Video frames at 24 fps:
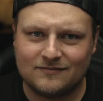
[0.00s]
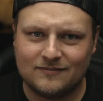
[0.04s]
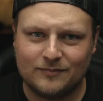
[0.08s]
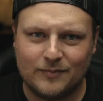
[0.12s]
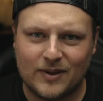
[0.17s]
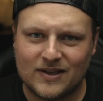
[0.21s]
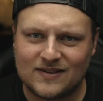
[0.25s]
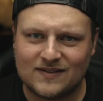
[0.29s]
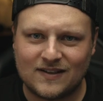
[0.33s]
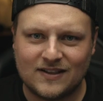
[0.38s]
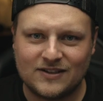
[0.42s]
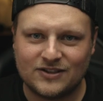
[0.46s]

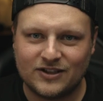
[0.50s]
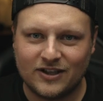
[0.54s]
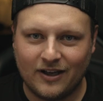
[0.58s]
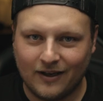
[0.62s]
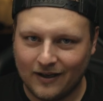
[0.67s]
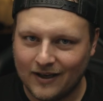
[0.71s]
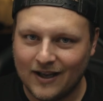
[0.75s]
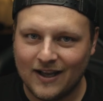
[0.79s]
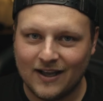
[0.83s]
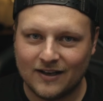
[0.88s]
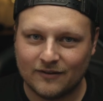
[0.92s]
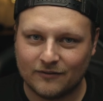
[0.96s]
Best lens you
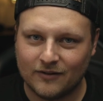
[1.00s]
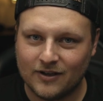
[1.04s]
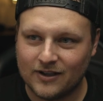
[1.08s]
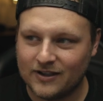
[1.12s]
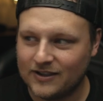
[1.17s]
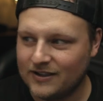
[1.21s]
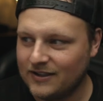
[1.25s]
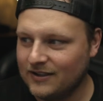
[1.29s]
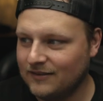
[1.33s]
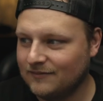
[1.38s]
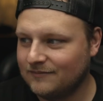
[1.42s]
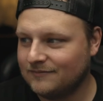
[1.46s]
can get,
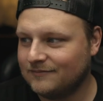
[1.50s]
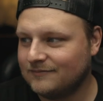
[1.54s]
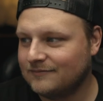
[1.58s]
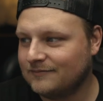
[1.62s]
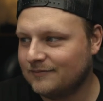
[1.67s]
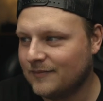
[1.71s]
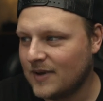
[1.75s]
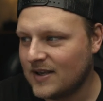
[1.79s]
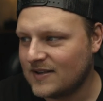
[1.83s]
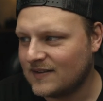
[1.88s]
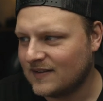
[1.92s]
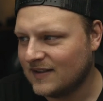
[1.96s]
really.
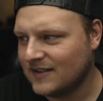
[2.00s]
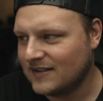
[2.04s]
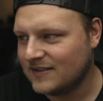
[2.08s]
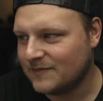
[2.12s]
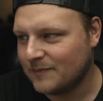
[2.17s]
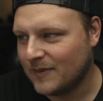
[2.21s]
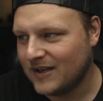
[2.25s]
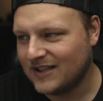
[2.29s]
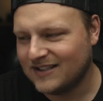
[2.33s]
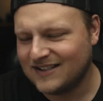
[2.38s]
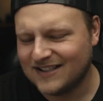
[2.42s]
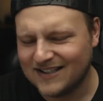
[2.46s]
Best
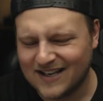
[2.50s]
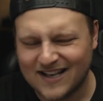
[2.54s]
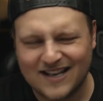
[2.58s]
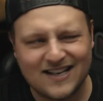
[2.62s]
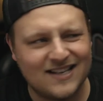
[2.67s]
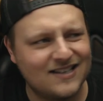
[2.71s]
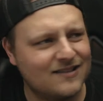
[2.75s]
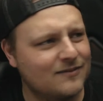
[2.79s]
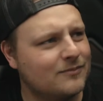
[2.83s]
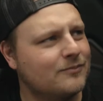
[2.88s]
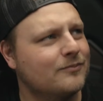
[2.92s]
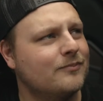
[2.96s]
lens made
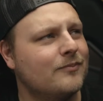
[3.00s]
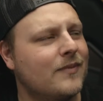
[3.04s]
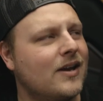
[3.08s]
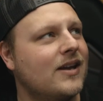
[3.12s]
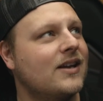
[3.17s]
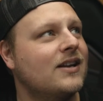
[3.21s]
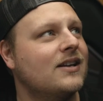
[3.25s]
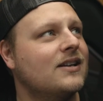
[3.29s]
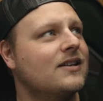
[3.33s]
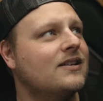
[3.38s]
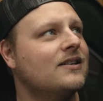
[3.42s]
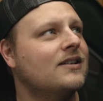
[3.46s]
today,
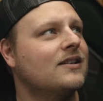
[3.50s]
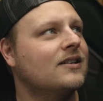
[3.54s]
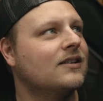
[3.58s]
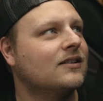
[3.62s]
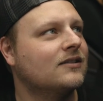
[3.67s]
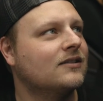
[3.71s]
made